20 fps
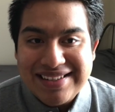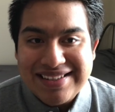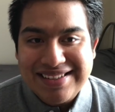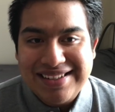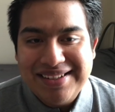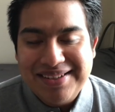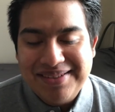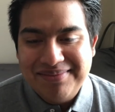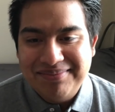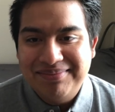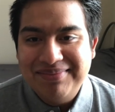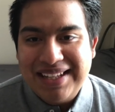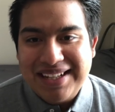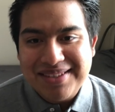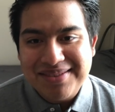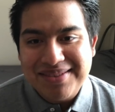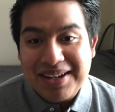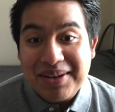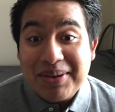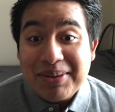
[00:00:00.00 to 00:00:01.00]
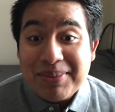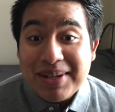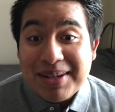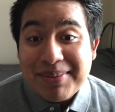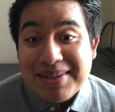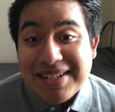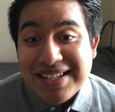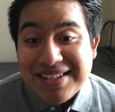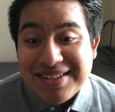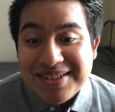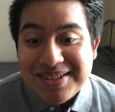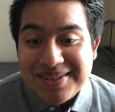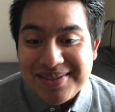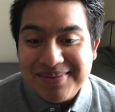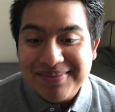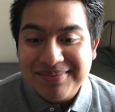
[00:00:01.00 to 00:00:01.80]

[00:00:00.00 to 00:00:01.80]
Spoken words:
So that's why I want to become a teacher.